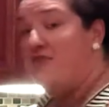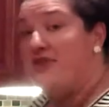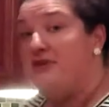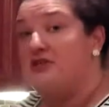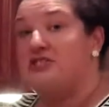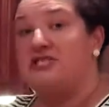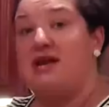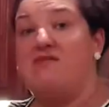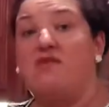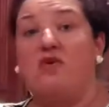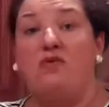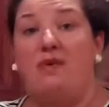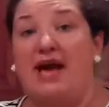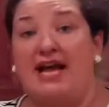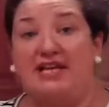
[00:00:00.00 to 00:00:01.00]
there are
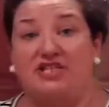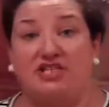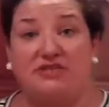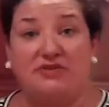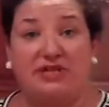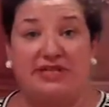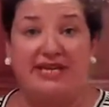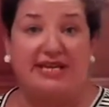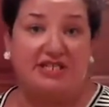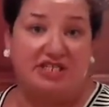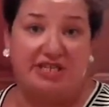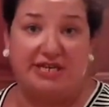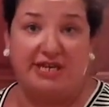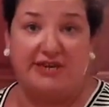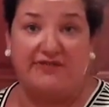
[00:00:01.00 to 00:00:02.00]
several ways you could get
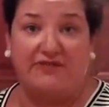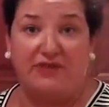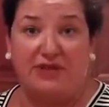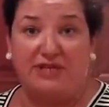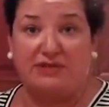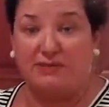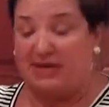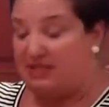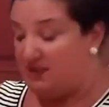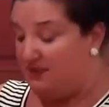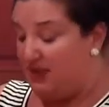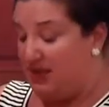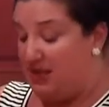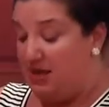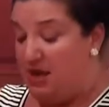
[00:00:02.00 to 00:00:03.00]
chicken for this
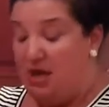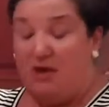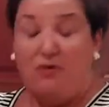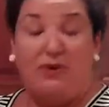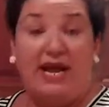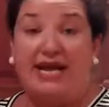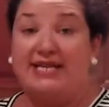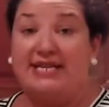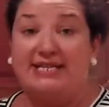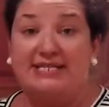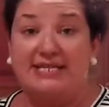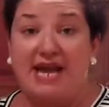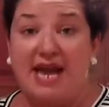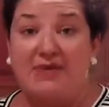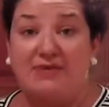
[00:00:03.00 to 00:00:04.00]
recipe. What I did
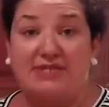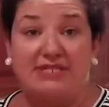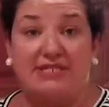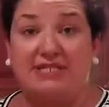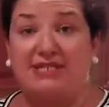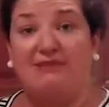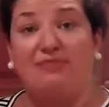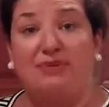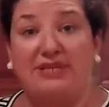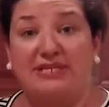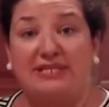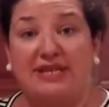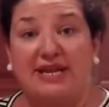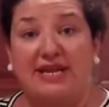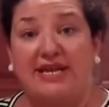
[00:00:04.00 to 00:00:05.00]
today was the simplest
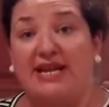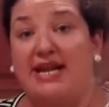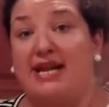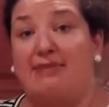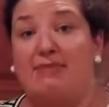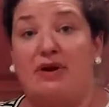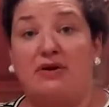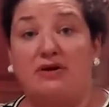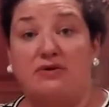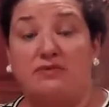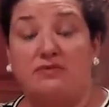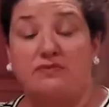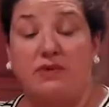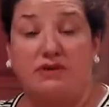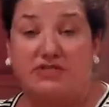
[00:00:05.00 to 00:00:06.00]
thing, and I bought a
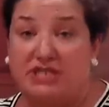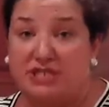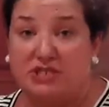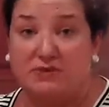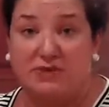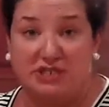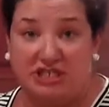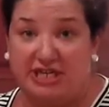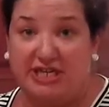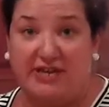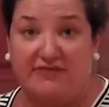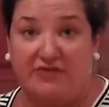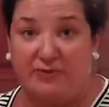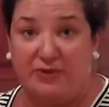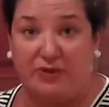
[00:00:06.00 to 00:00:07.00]
rotisserie
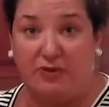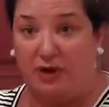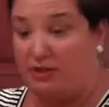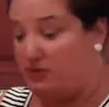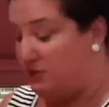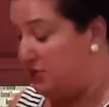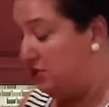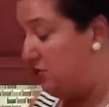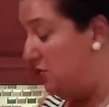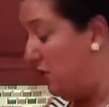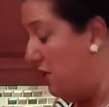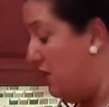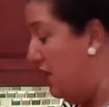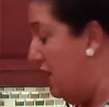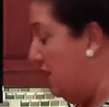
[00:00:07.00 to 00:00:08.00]
chicken from the grocery store.
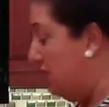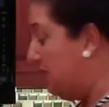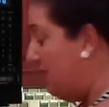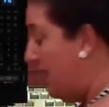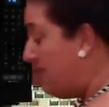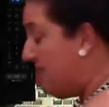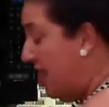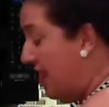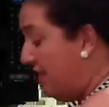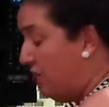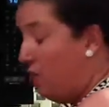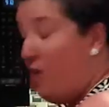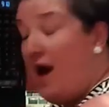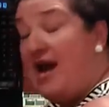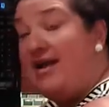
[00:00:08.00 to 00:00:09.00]
So I've got
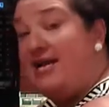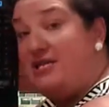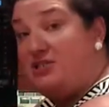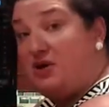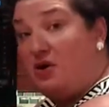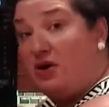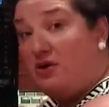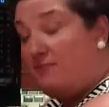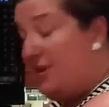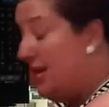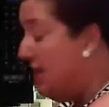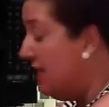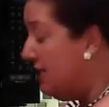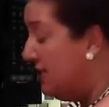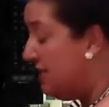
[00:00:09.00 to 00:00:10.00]
white and dark
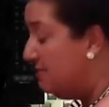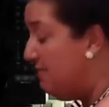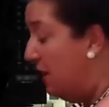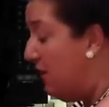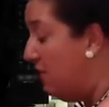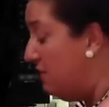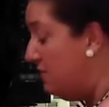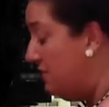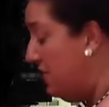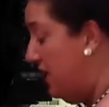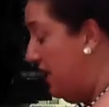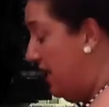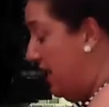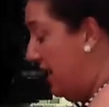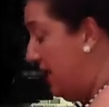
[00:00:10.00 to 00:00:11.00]
meat in this bowl, and